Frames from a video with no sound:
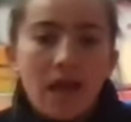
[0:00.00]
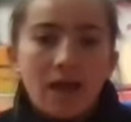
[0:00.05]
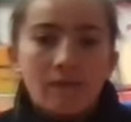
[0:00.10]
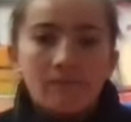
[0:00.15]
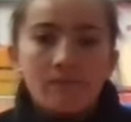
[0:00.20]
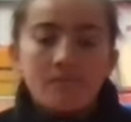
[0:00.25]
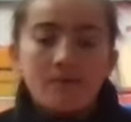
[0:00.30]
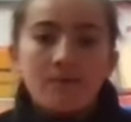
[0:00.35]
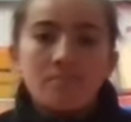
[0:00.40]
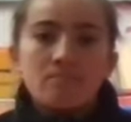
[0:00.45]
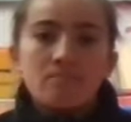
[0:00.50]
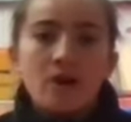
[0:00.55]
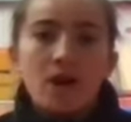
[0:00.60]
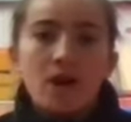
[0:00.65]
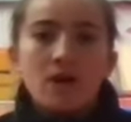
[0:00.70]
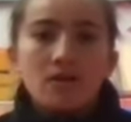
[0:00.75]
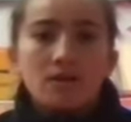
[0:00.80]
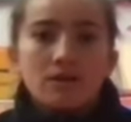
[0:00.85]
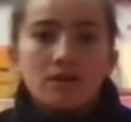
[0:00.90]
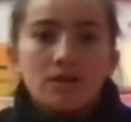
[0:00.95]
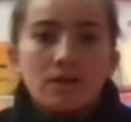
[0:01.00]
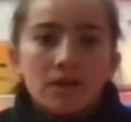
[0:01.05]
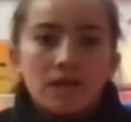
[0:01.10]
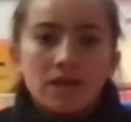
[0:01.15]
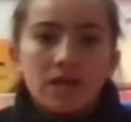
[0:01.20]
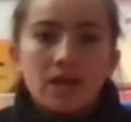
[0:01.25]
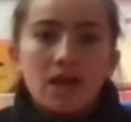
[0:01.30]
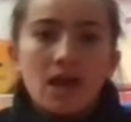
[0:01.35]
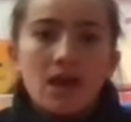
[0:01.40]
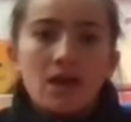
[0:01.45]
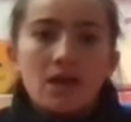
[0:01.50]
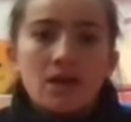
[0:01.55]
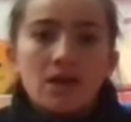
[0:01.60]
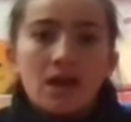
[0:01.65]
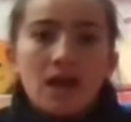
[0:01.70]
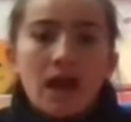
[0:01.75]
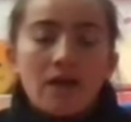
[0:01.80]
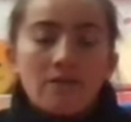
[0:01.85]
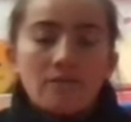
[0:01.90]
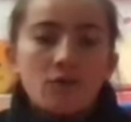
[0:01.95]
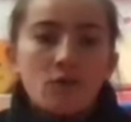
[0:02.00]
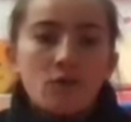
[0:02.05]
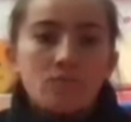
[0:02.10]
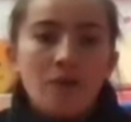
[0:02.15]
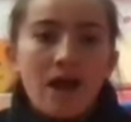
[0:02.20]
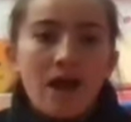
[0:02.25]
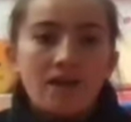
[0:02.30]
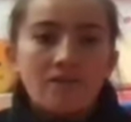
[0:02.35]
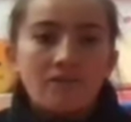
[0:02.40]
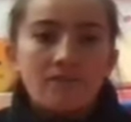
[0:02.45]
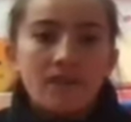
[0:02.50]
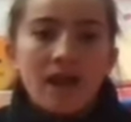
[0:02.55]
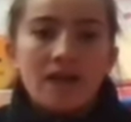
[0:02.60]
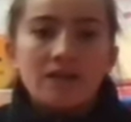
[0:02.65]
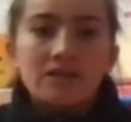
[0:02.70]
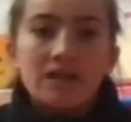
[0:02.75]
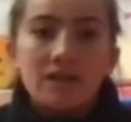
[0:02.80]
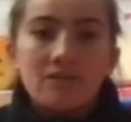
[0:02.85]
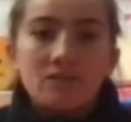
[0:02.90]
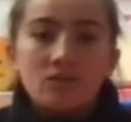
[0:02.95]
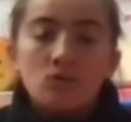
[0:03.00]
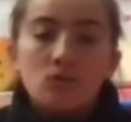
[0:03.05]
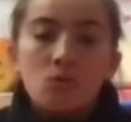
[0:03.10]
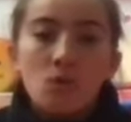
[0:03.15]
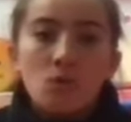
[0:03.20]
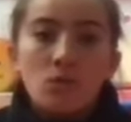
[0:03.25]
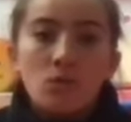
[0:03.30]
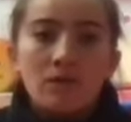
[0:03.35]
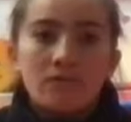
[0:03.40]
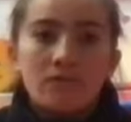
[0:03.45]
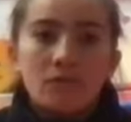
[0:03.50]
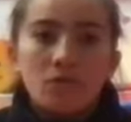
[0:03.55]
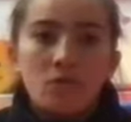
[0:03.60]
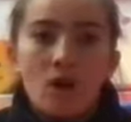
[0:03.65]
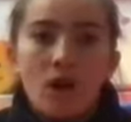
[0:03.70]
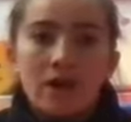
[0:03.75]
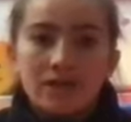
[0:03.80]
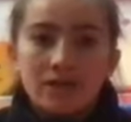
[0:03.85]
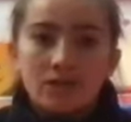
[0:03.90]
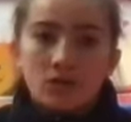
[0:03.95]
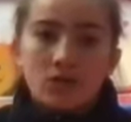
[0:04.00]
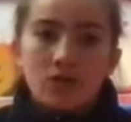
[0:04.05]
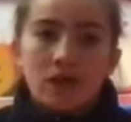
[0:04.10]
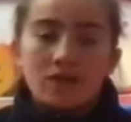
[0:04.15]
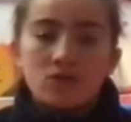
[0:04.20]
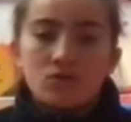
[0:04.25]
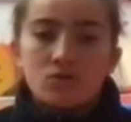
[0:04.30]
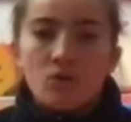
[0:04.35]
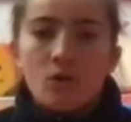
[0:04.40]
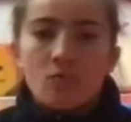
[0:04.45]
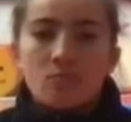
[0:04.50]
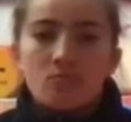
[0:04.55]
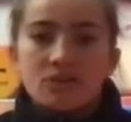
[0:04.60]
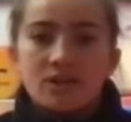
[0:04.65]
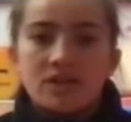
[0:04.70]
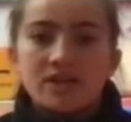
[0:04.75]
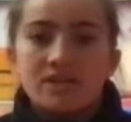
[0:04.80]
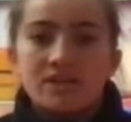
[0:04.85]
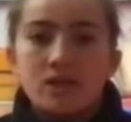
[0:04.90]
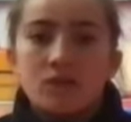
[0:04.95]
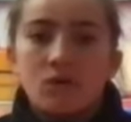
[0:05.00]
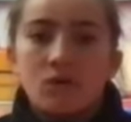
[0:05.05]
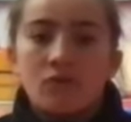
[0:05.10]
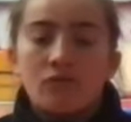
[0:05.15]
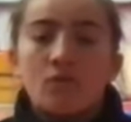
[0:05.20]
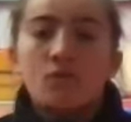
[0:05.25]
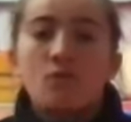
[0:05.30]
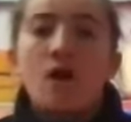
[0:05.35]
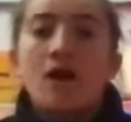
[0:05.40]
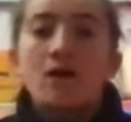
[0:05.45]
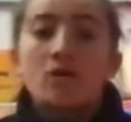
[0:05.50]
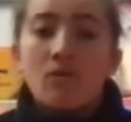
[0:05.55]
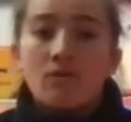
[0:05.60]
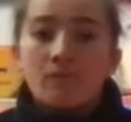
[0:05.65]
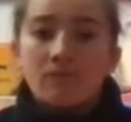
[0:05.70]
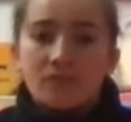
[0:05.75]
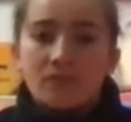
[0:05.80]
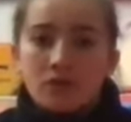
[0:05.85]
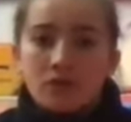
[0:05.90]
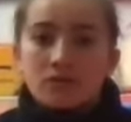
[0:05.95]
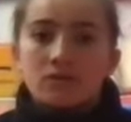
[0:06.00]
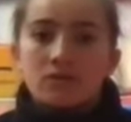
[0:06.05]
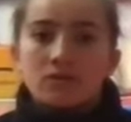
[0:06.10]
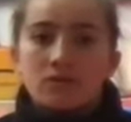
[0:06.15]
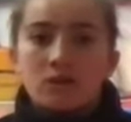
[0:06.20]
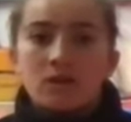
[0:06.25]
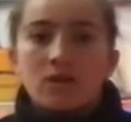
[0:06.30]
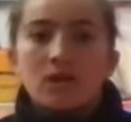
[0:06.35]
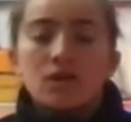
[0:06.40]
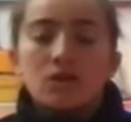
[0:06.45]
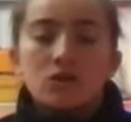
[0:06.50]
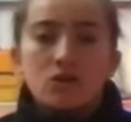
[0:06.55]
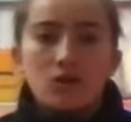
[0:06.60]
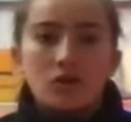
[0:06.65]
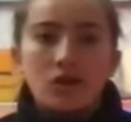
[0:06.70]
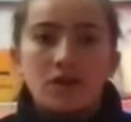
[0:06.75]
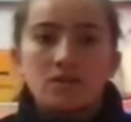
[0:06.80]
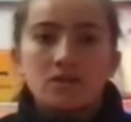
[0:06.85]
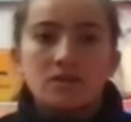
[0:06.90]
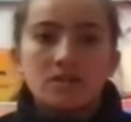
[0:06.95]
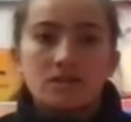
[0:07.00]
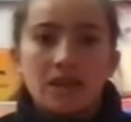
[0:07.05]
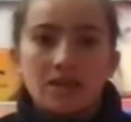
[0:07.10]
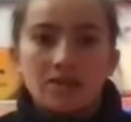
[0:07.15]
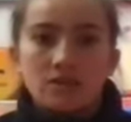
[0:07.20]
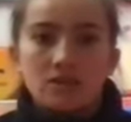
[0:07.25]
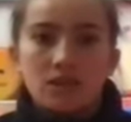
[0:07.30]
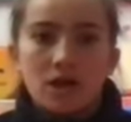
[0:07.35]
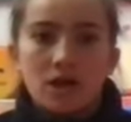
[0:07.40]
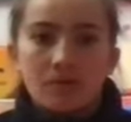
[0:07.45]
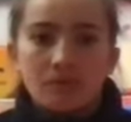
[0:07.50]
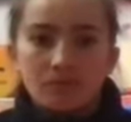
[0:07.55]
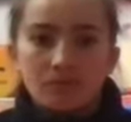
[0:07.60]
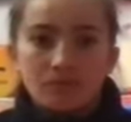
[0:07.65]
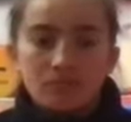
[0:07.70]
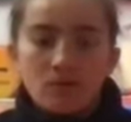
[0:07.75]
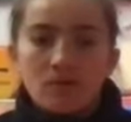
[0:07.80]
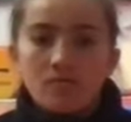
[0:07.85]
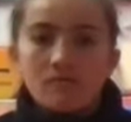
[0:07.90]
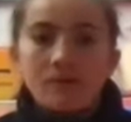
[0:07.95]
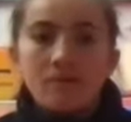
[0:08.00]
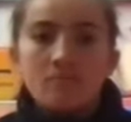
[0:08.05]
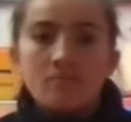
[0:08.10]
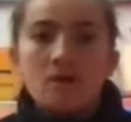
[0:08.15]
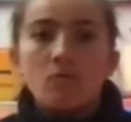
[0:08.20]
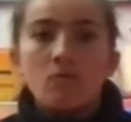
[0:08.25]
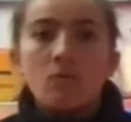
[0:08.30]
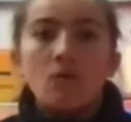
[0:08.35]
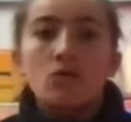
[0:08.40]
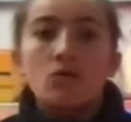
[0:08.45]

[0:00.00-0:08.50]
And remember here, have your back flat against the wall if you're working on that squat position, or if you're quite confident, do it in the center. But remember, I want